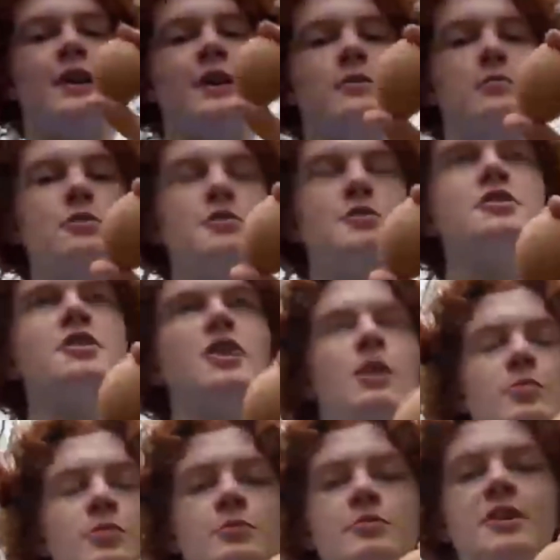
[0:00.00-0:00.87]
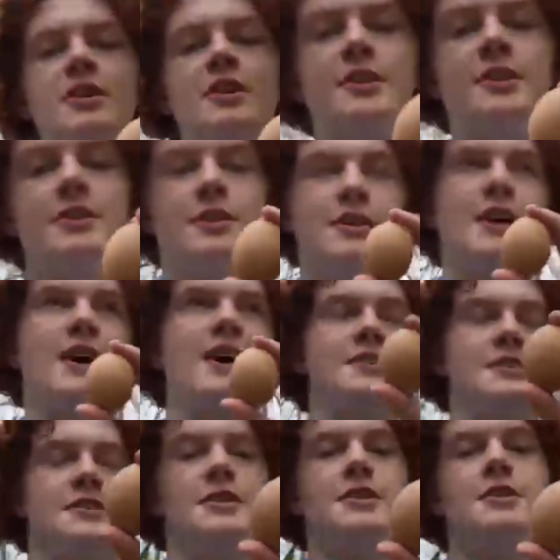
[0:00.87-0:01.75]
will stop immediately
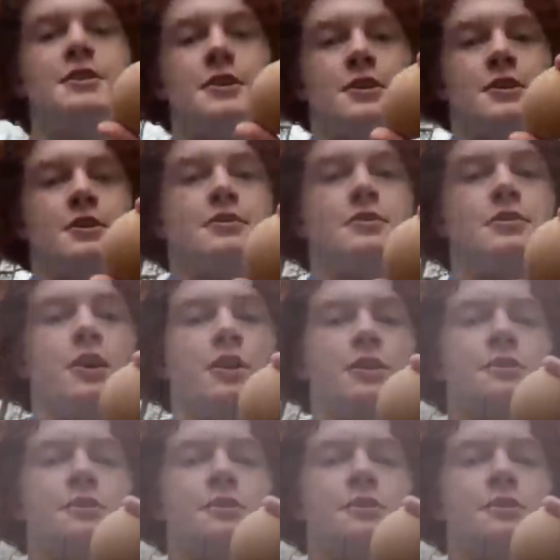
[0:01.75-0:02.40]
as it is a solid